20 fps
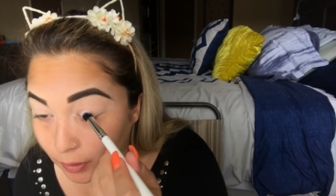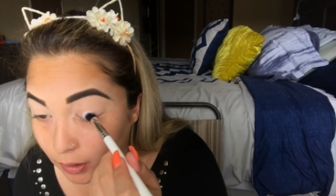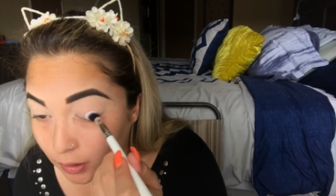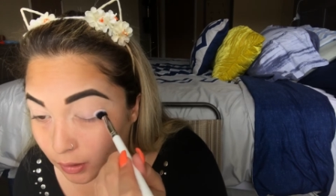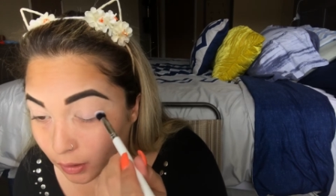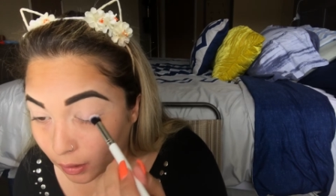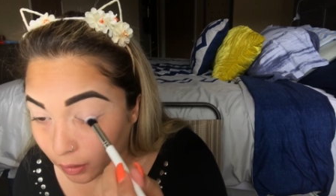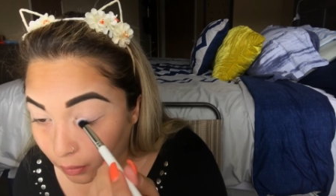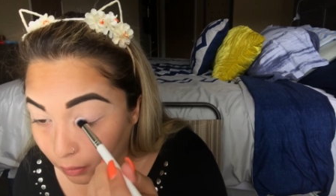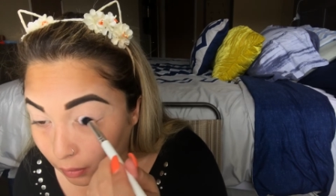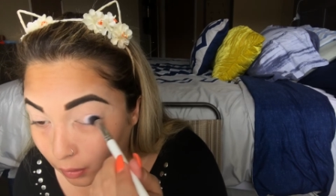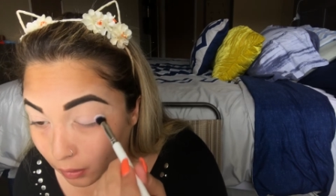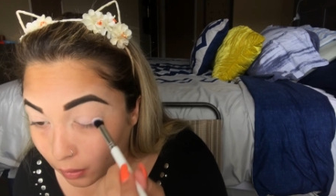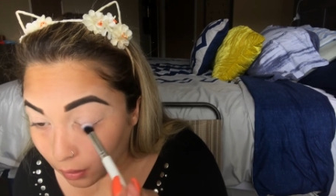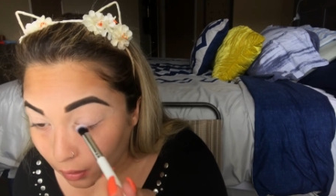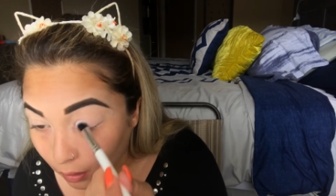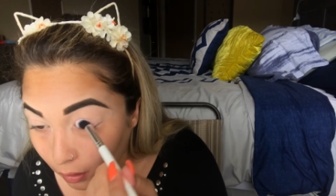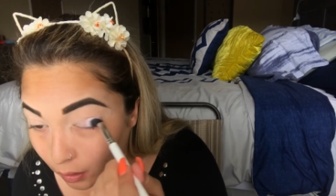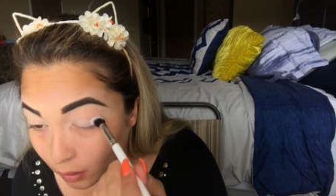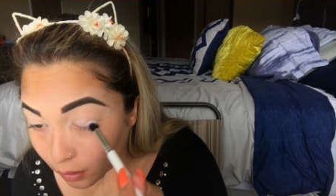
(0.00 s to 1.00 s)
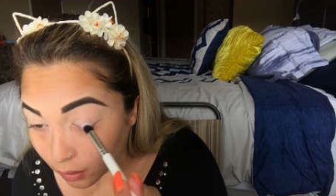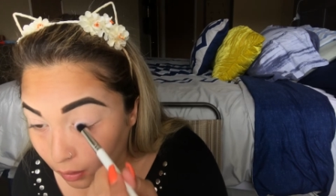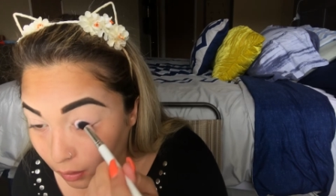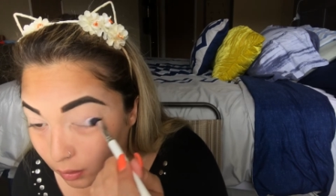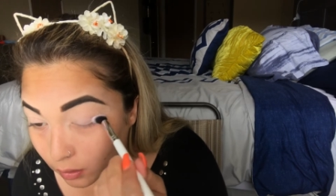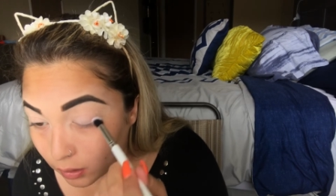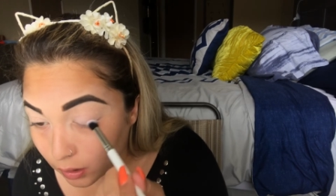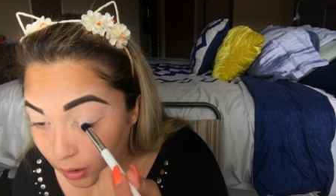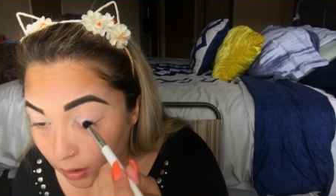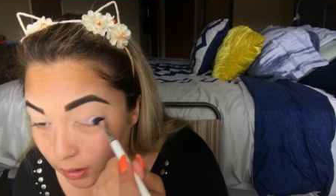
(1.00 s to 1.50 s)
so
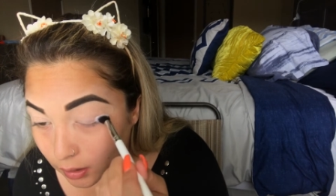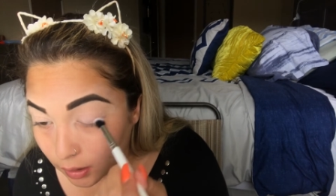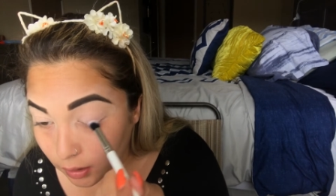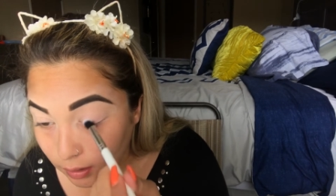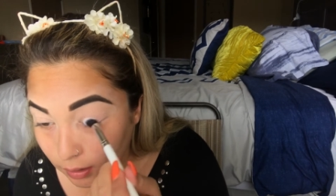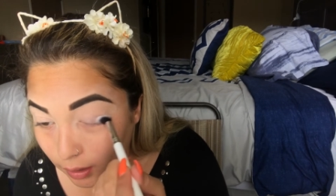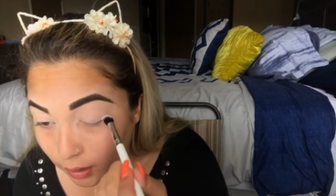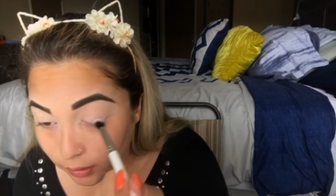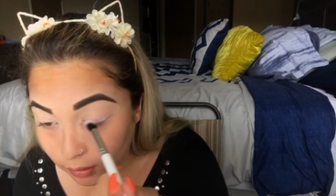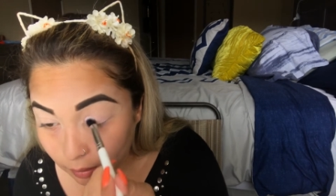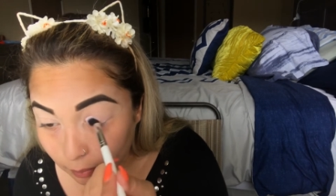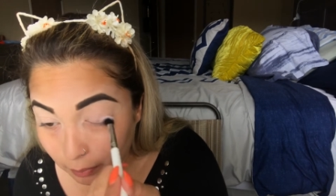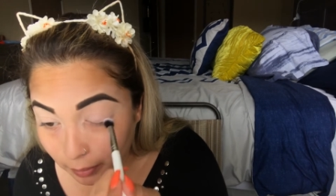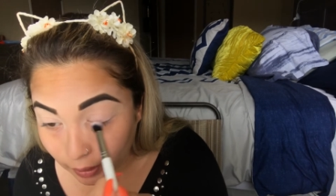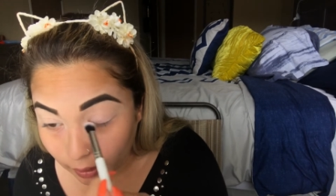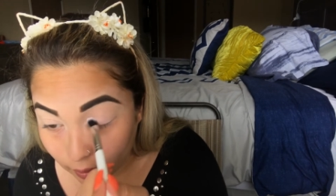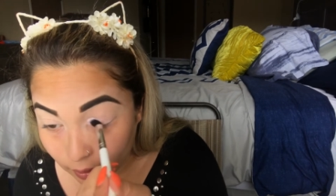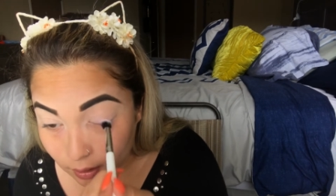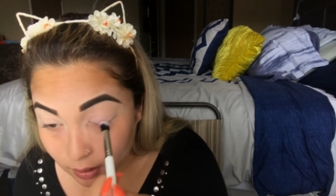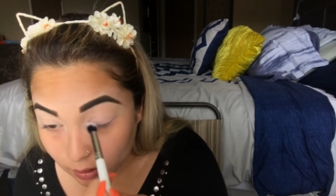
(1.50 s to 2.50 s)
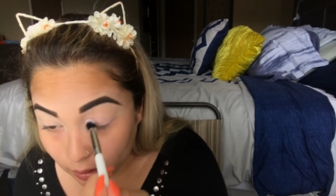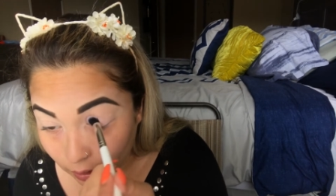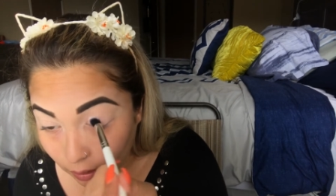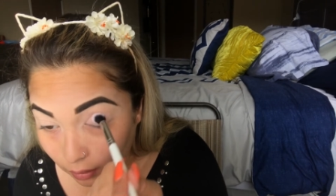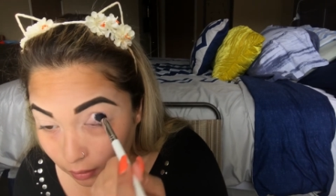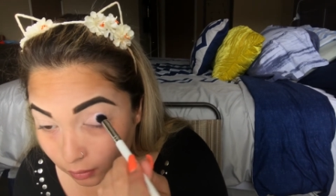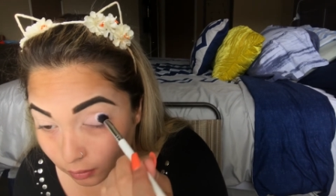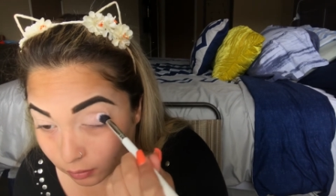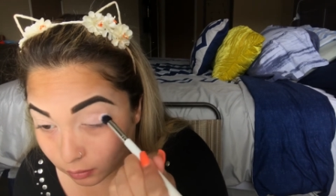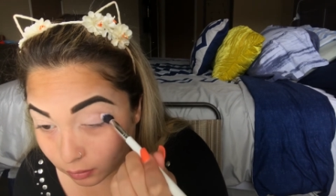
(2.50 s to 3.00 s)
just to set the base
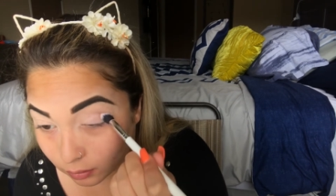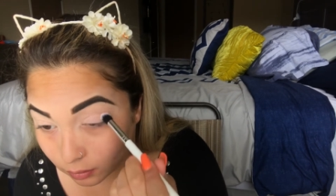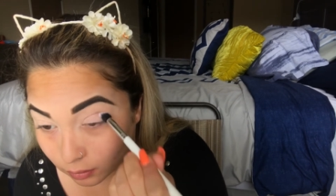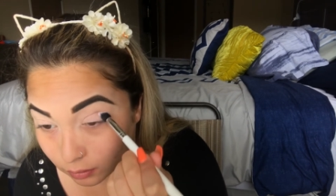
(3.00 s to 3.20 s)
down.